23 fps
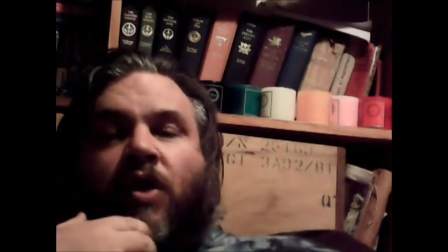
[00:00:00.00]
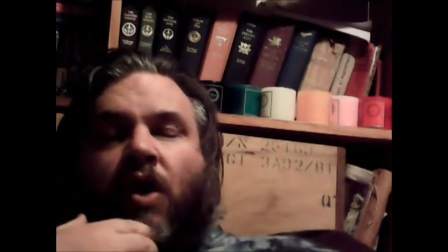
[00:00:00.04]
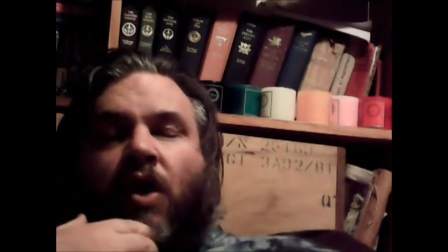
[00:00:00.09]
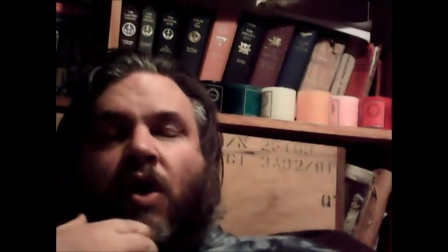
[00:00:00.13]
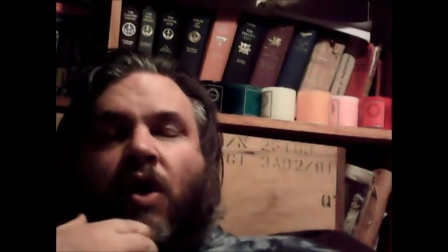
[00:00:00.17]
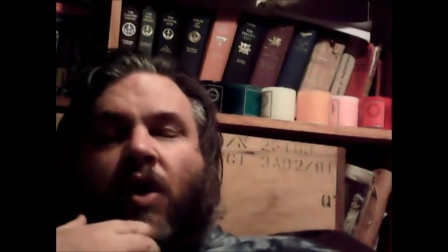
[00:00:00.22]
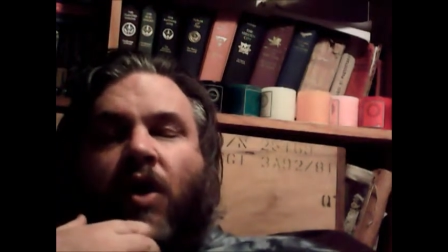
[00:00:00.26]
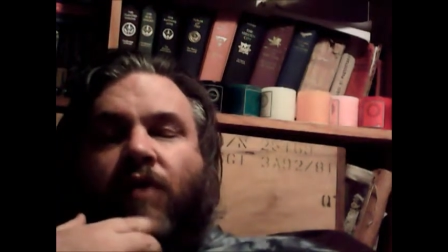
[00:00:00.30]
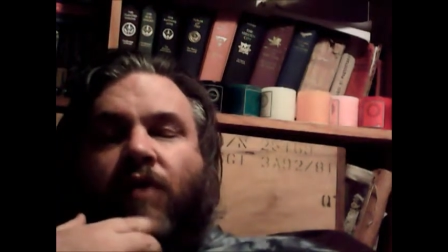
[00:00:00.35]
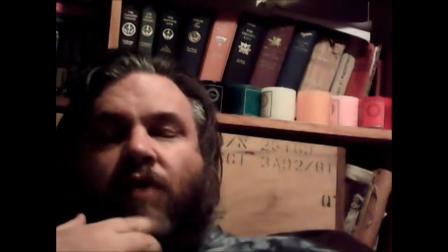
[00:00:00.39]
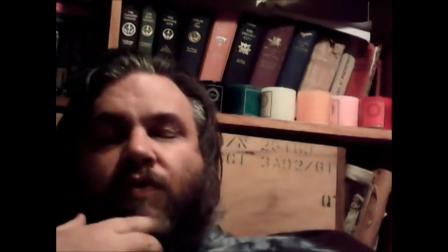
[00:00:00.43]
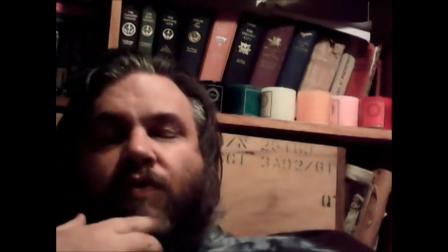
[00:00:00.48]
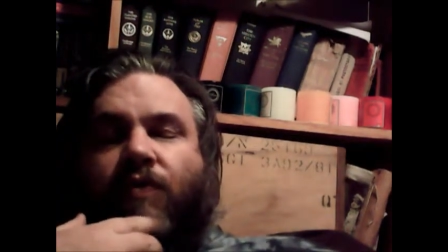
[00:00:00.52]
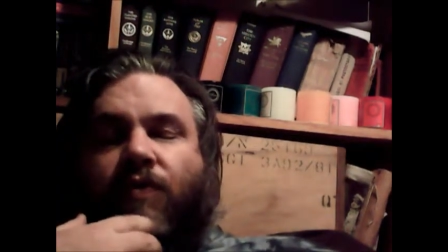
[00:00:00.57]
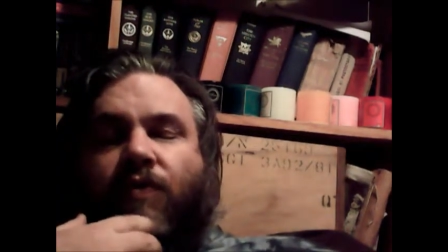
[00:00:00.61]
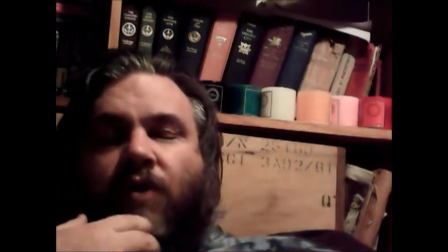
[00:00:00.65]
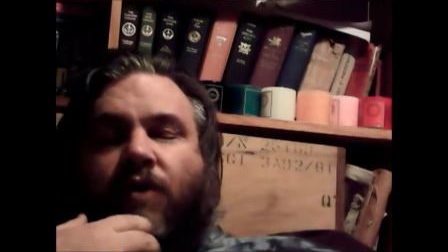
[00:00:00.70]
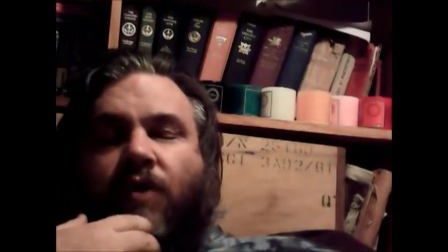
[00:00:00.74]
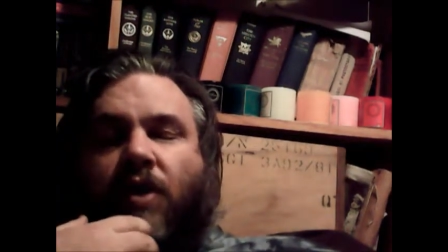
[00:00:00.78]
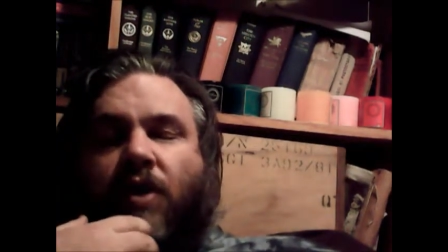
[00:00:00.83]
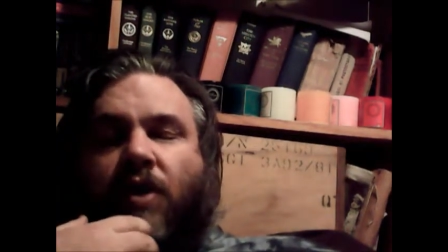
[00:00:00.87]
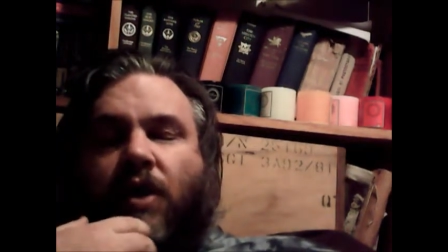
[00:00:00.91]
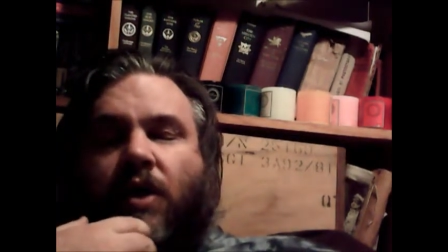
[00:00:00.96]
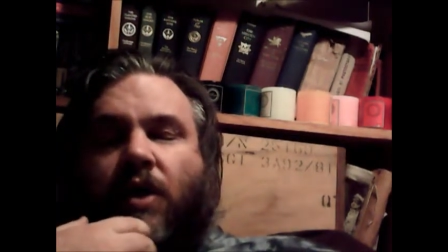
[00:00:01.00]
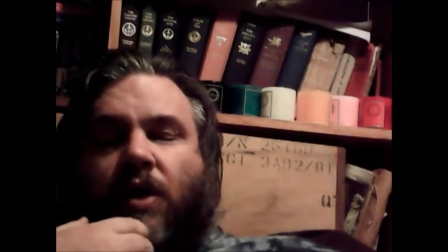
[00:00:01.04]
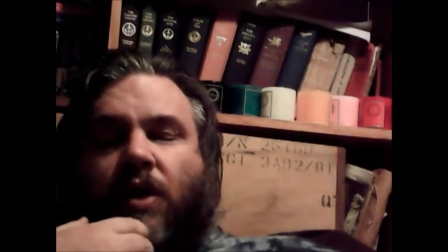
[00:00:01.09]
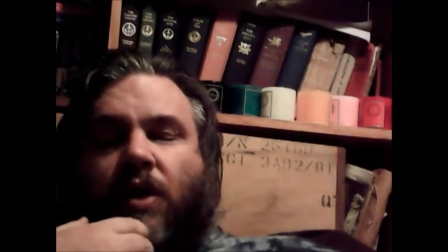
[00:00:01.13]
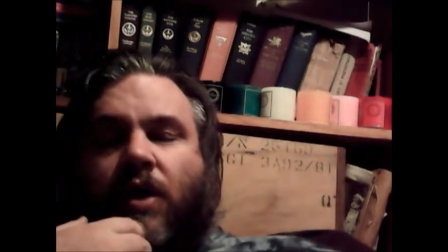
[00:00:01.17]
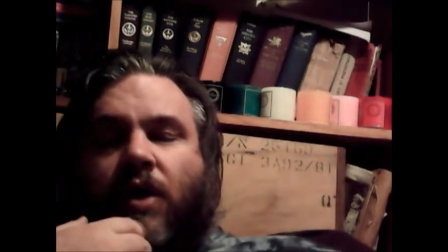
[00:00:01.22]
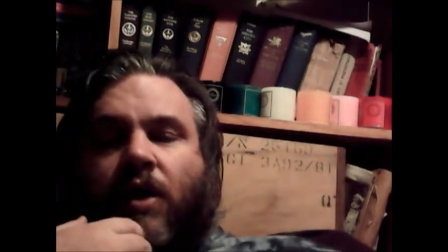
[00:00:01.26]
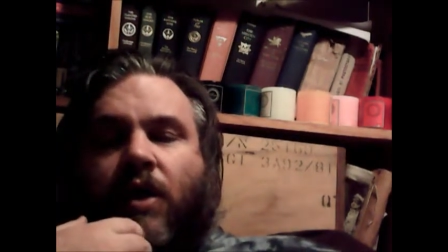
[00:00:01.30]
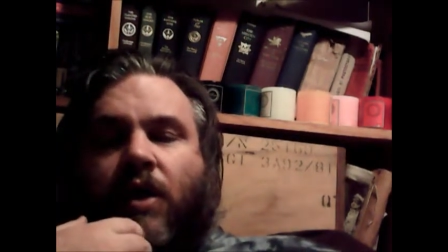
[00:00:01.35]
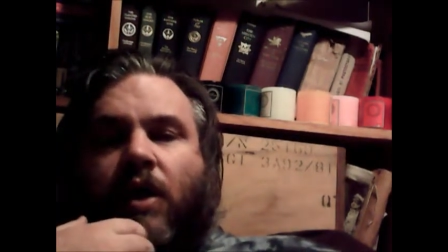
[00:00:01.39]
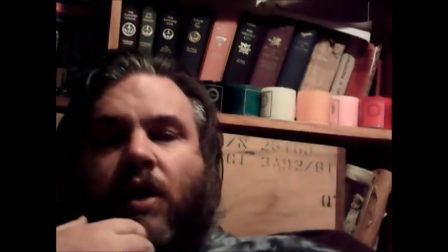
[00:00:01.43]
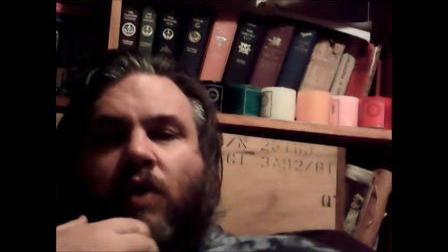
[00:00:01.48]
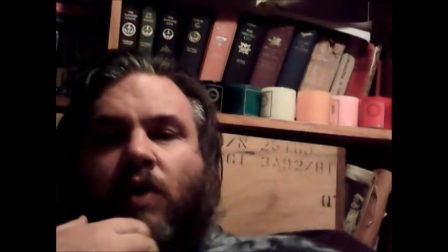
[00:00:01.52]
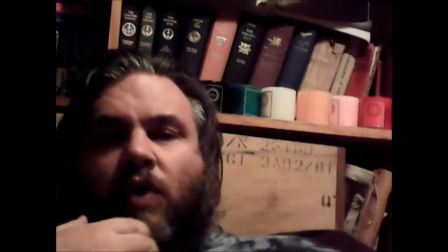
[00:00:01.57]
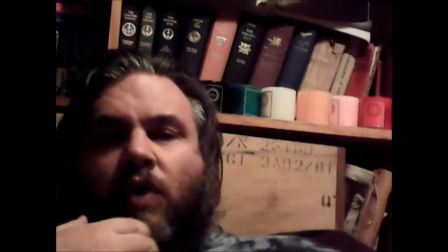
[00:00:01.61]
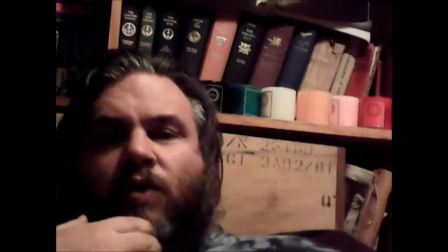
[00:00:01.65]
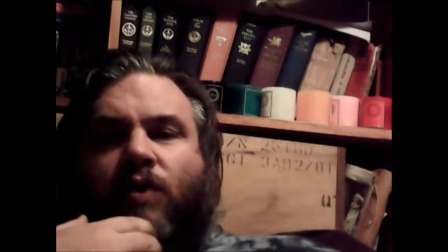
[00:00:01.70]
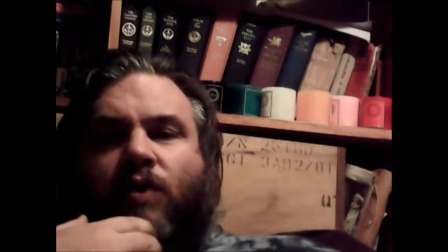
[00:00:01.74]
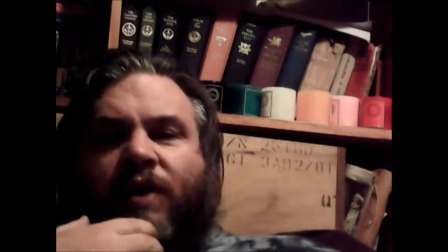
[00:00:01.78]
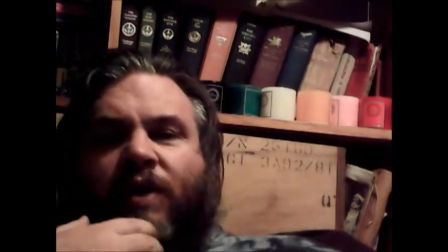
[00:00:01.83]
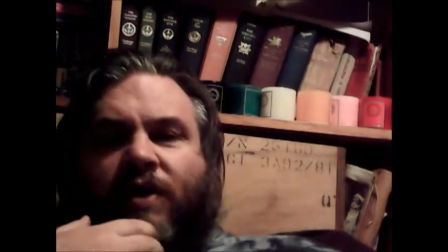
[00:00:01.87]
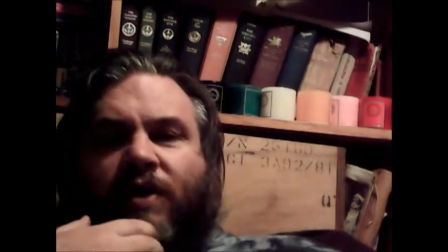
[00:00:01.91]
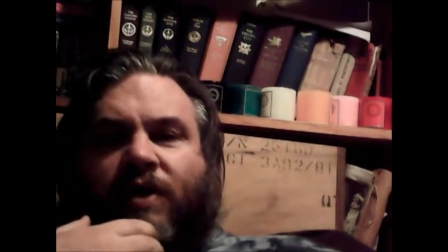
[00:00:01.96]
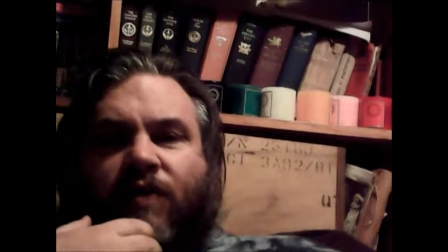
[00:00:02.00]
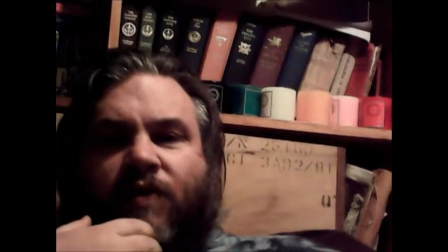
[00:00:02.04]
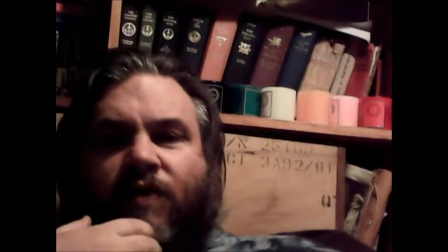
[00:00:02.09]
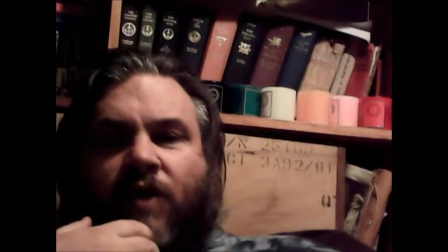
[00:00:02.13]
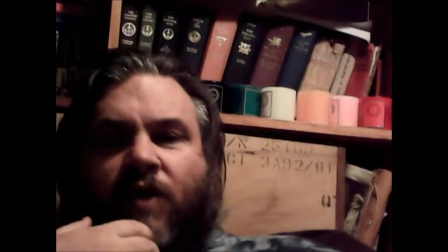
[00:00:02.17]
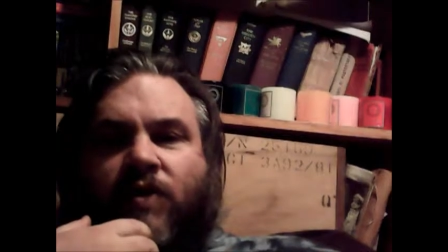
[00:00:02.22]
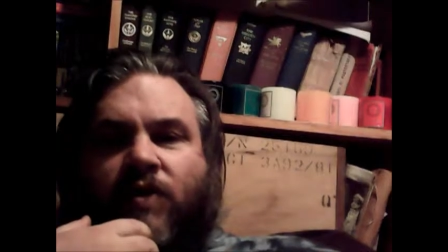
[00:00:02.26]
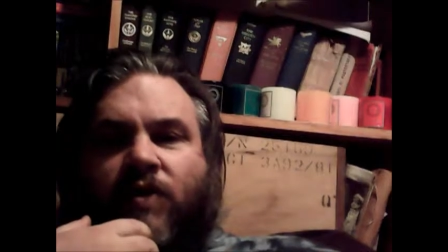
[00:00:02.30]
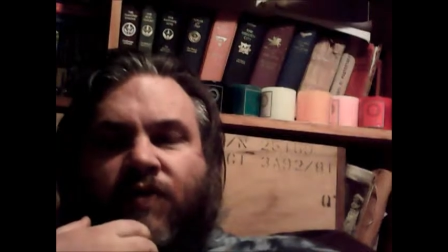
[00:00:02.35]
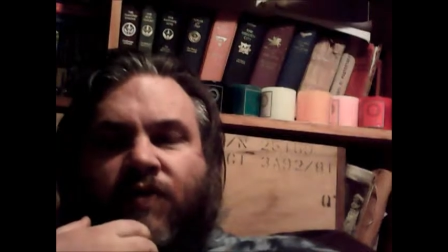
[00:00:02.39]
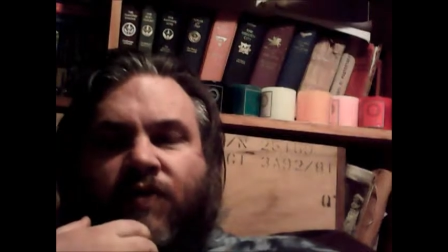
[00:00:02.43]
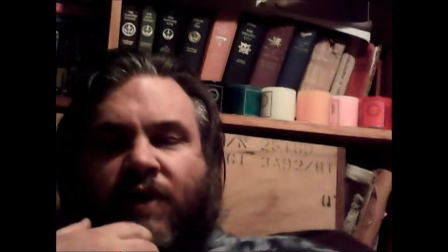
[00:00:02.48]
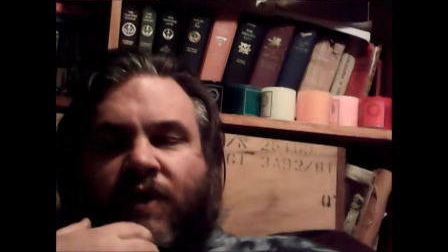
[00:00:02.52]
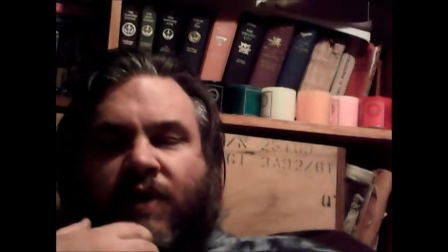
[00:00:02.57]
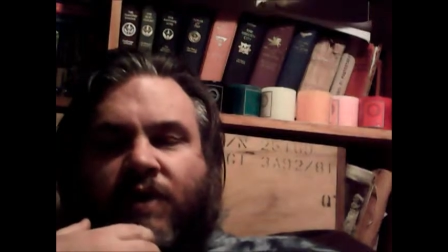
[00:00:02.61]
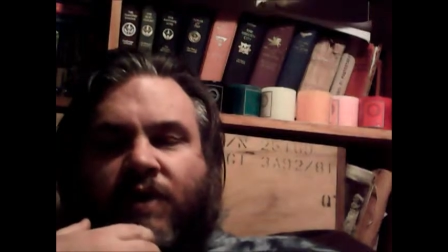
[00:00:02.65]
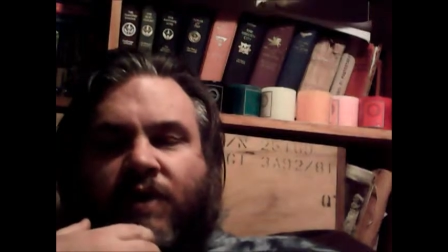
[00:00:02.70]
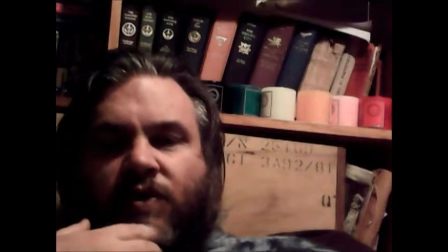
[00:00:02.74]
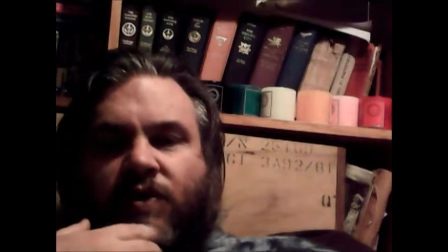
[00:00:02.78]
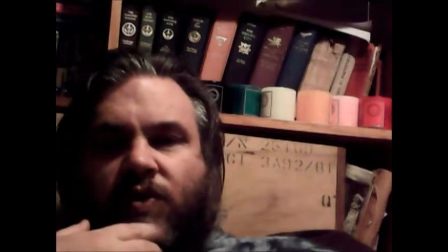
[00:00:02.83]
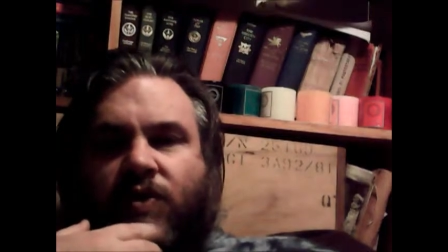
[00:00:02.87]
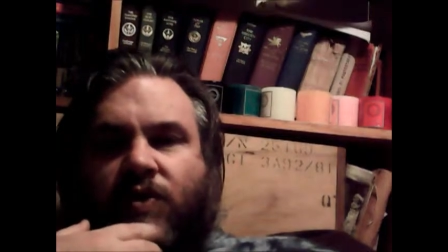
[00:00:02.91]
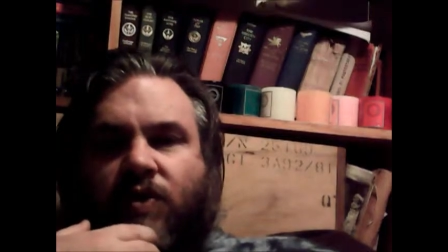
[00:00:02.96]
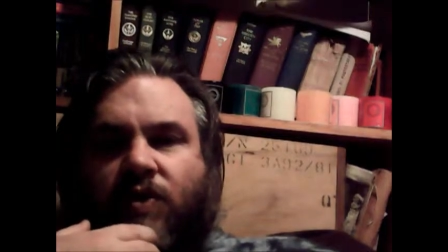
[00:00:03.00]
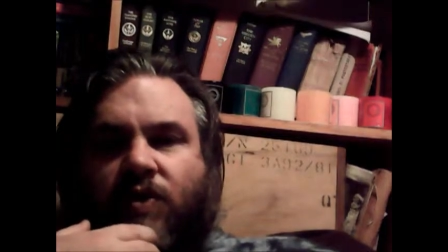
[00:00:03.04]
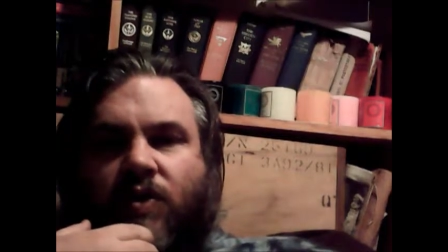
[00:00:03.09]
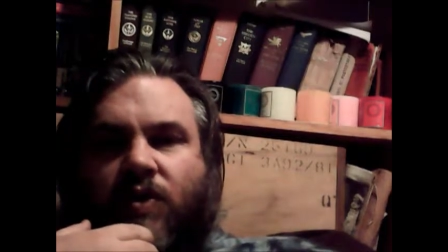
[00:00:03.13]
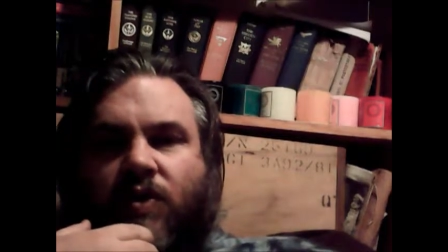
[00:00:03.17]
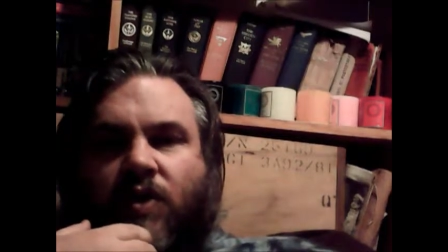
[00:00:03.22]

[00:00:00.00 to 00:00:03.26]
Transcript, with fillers: life and look into those things.